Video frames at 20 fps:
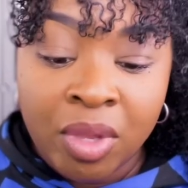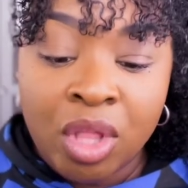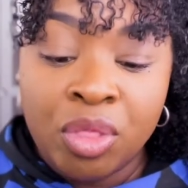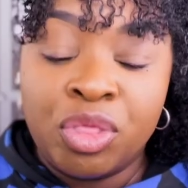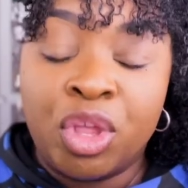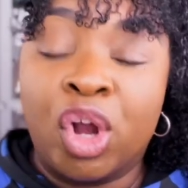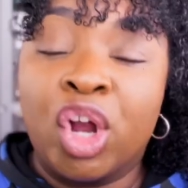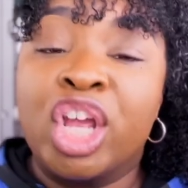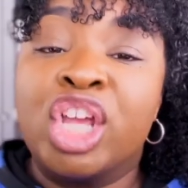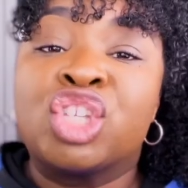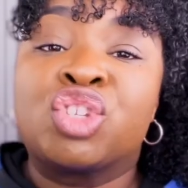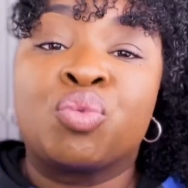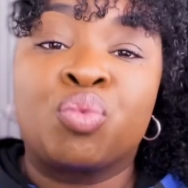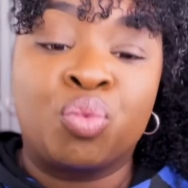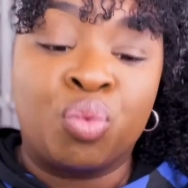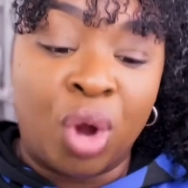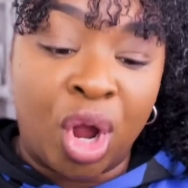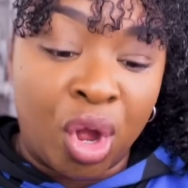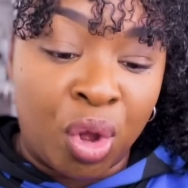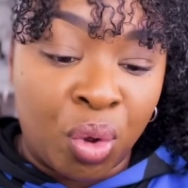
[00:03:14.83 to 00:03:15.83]
There is
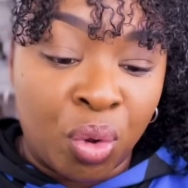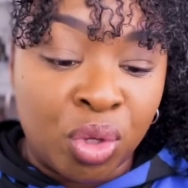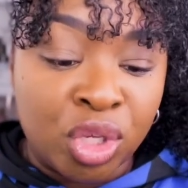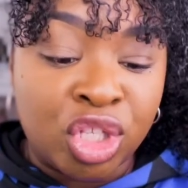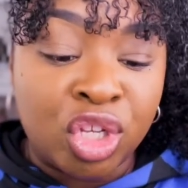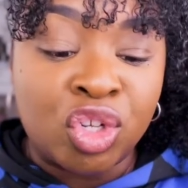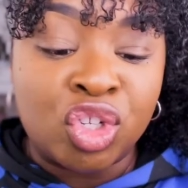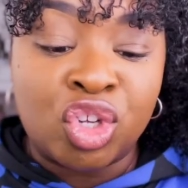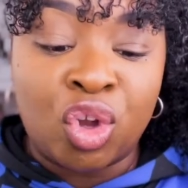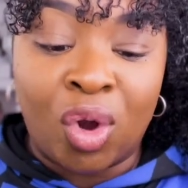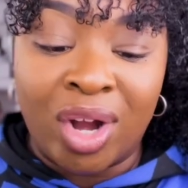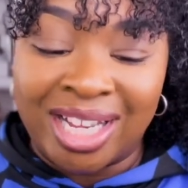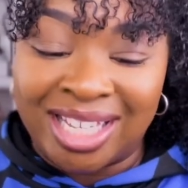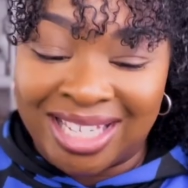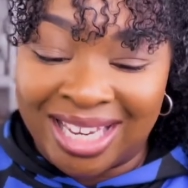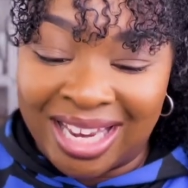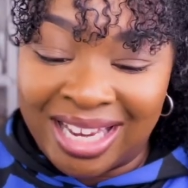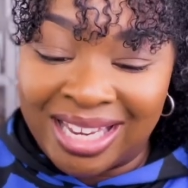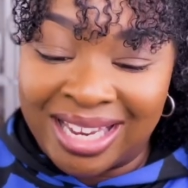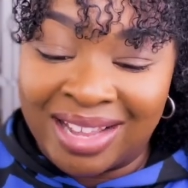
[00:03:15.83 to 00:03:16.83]
rose, there's
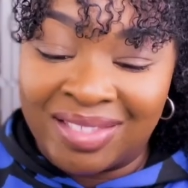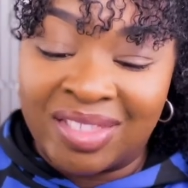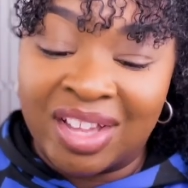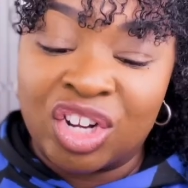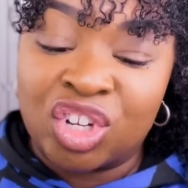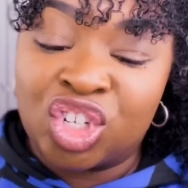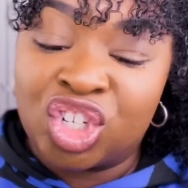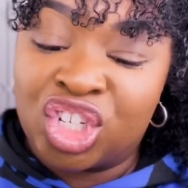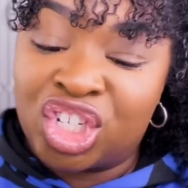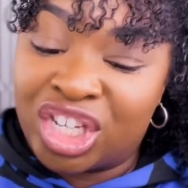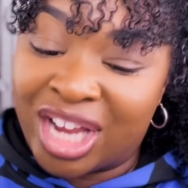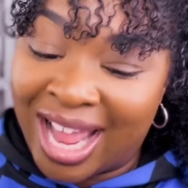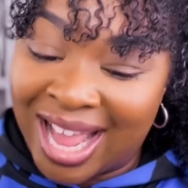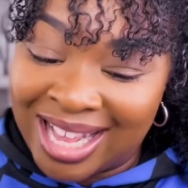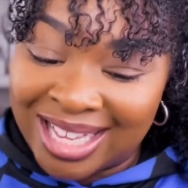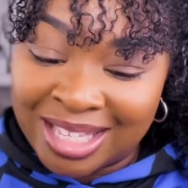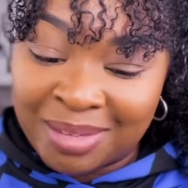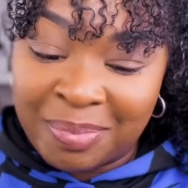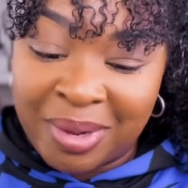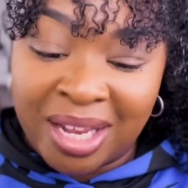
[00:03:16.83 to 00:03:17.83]
gardenia, there's
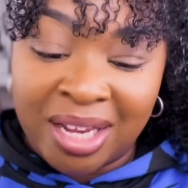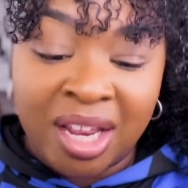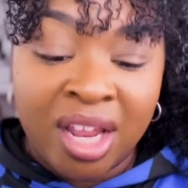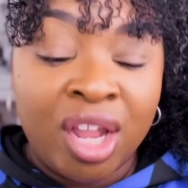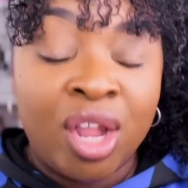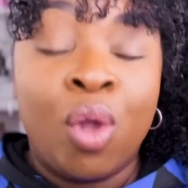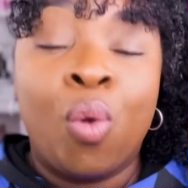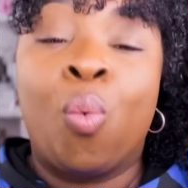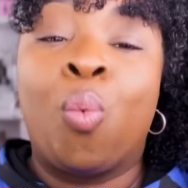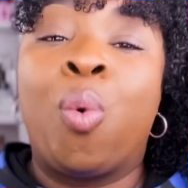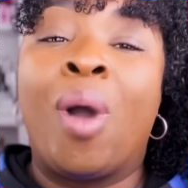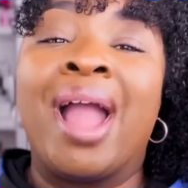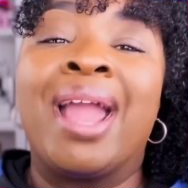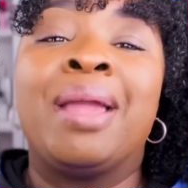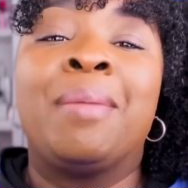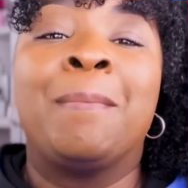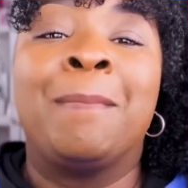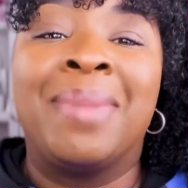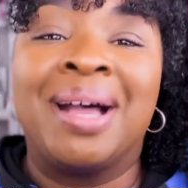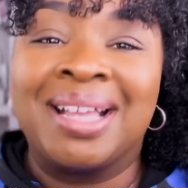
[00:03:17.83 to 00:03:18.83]
jasmine,
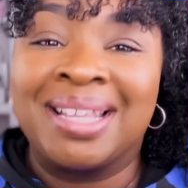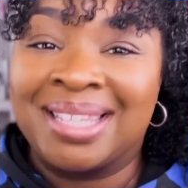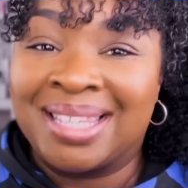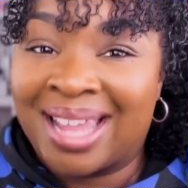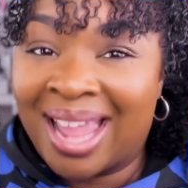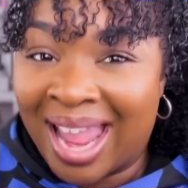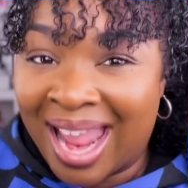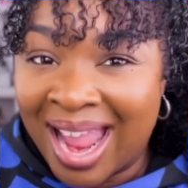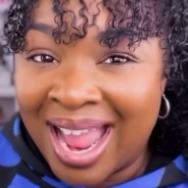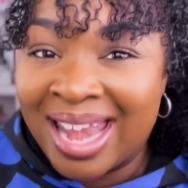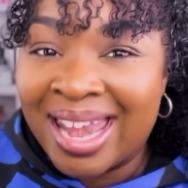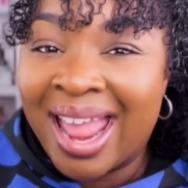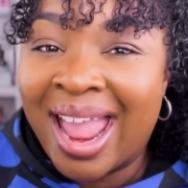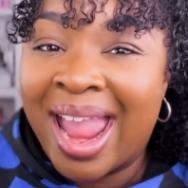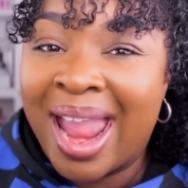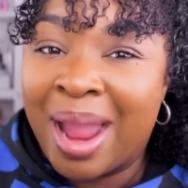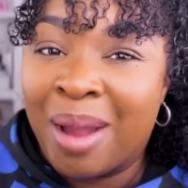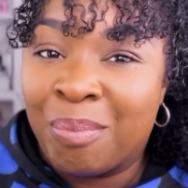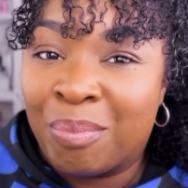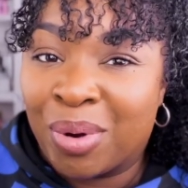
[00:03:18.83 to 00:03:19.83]
white musk and
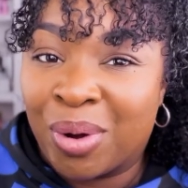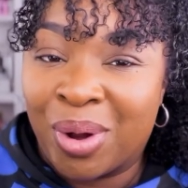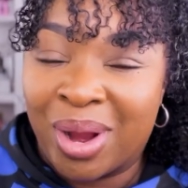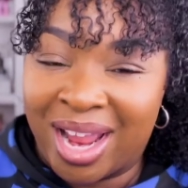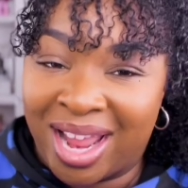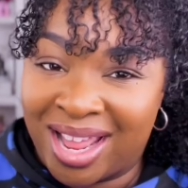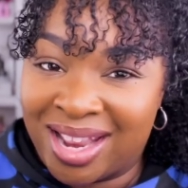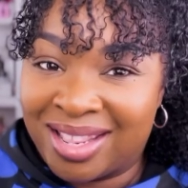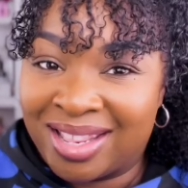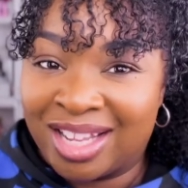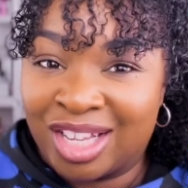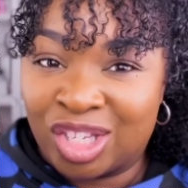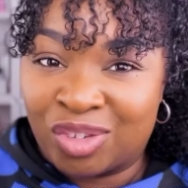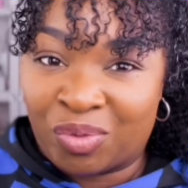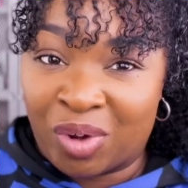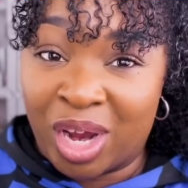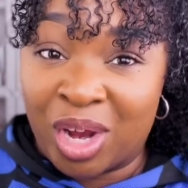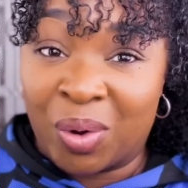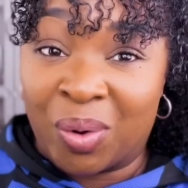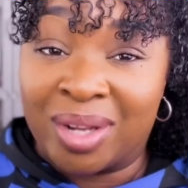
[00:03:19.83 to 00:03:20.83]
amber in this
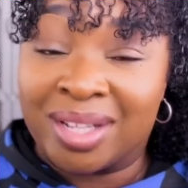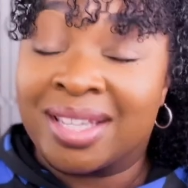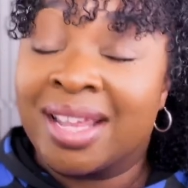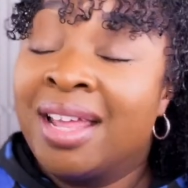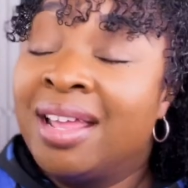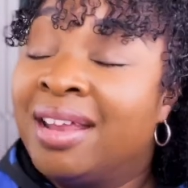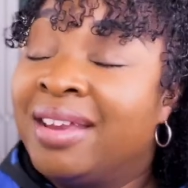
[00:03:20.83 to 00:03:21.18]
fragrance.